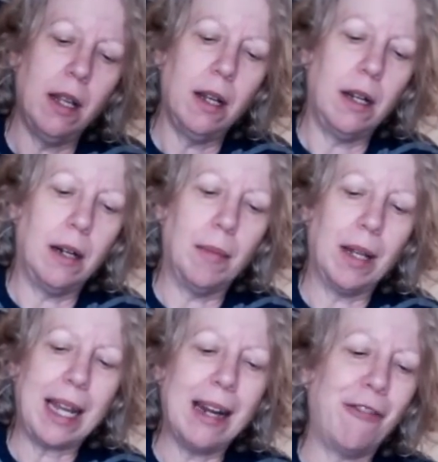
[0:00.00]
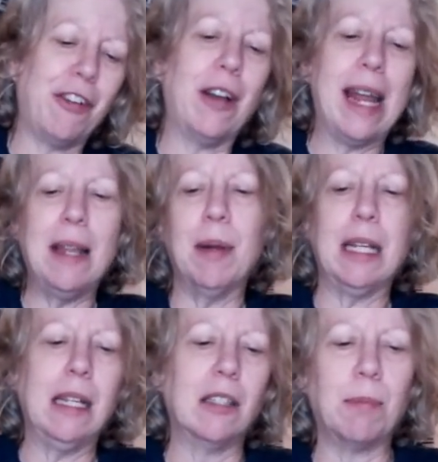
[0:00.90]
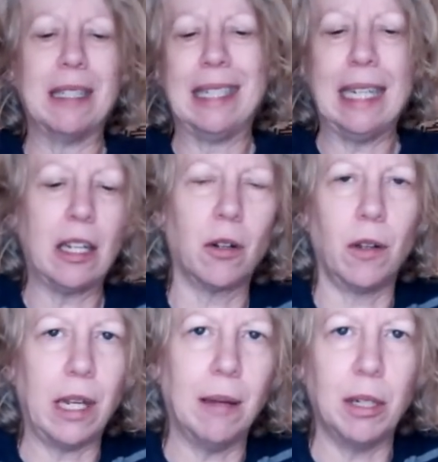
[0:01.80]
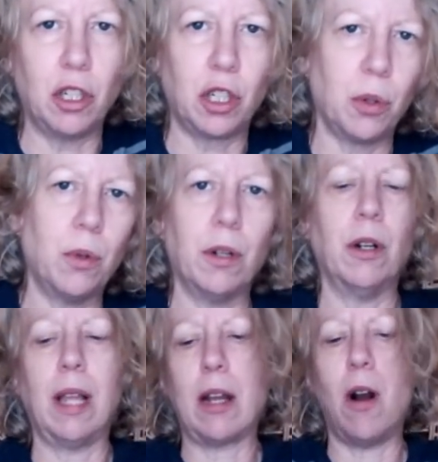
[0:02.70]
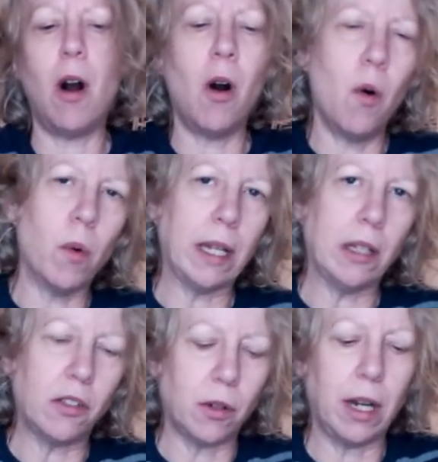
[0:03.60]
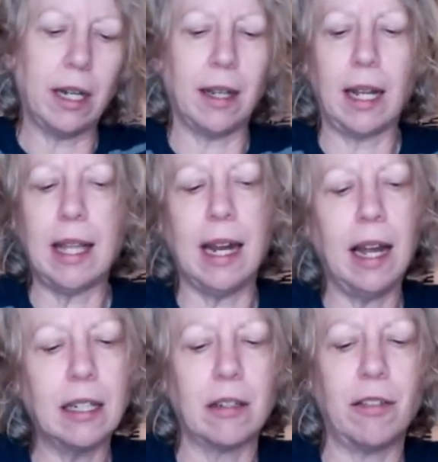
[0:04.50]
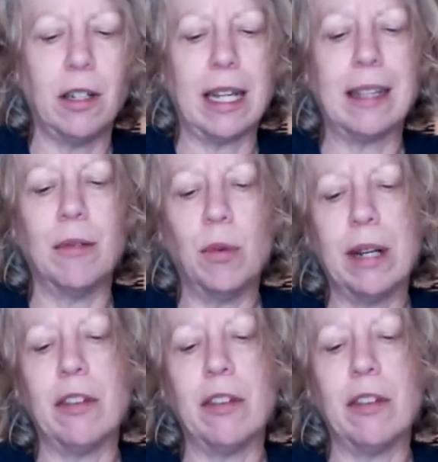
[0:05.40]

Like I don't feel anybody is particularly immature, like always, or anything like that. I just feel like that whatever the